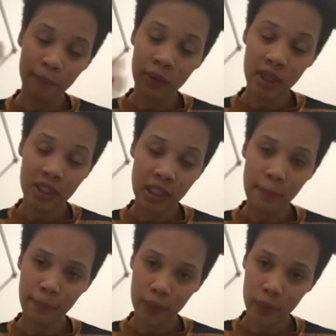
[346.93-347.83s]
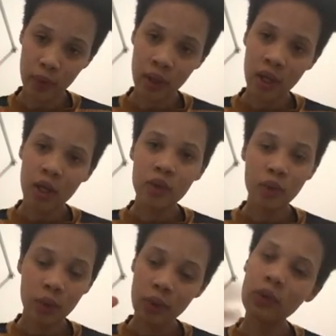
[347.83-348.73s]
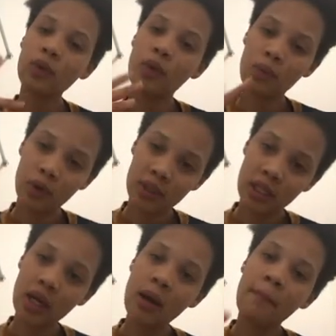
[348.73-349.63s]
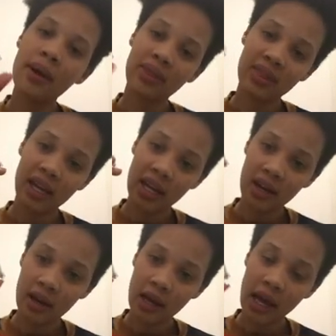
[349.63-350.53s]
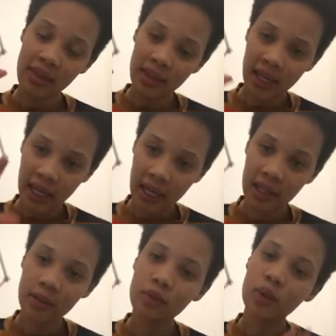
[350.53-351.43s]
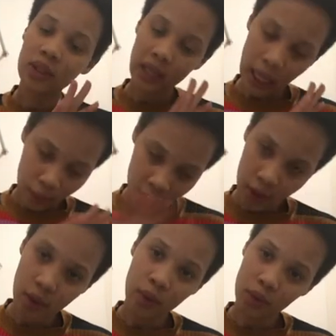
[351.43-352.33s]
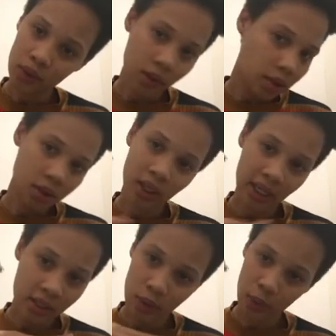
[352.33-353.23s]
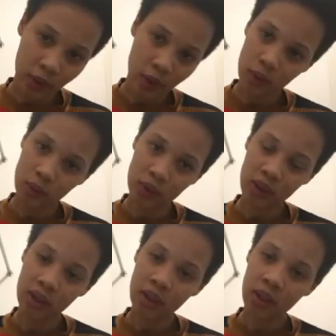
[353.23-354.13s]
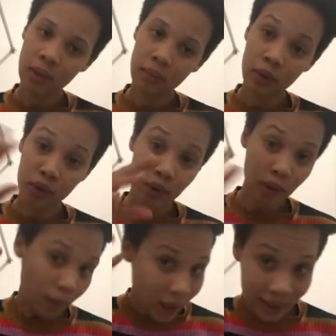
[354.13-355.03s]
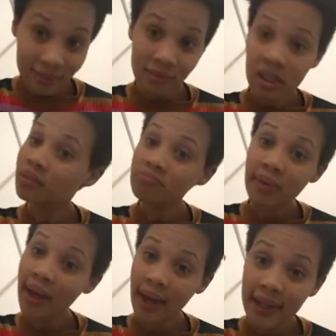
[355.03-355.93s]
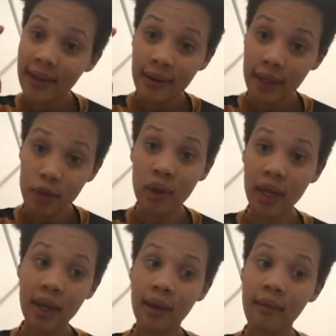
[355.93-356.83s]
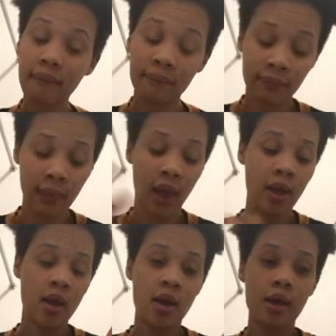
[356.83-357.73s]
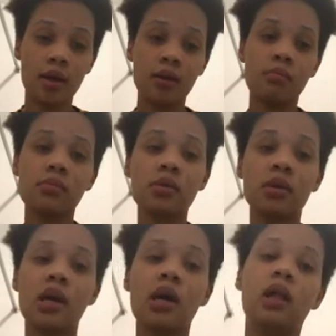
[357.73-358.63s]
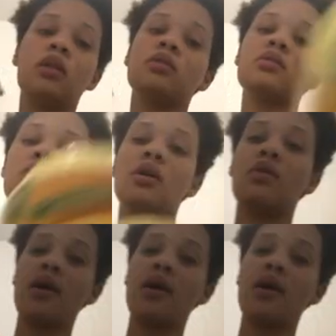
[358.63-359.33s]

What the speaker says: the shampoo, do it with warm water, but then at the end with a cold, rinse it with cold water, because you don't want egg in your hair. So yeah, I'll just now